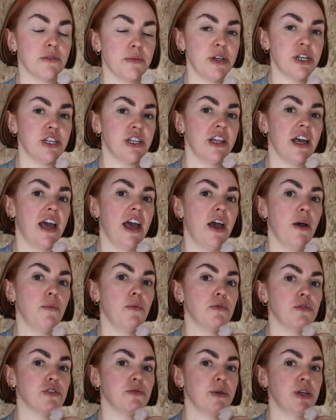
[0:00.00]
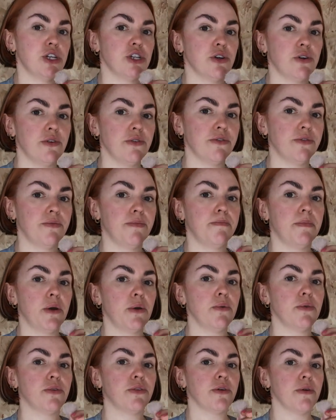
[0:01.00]
switch there will switch off
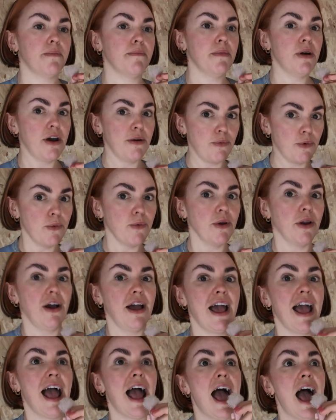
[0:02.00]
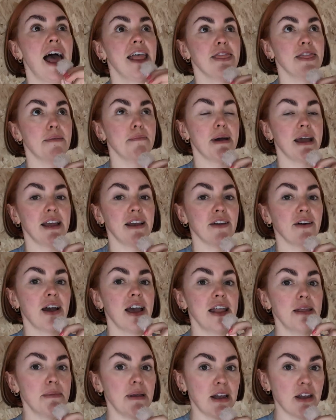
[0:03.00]
both my wall light and the main
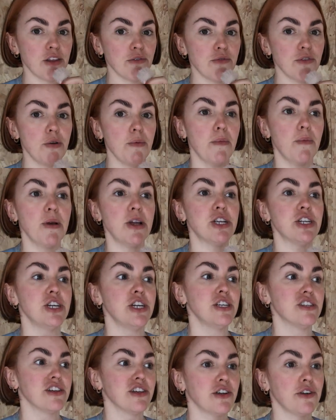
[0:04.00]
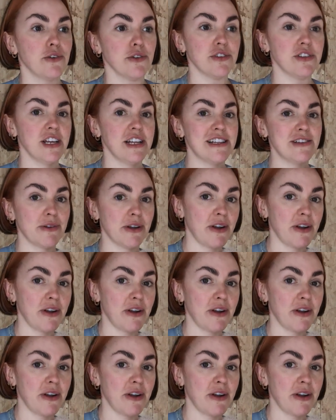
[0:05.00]
light in the middle of the room, which is a godsend.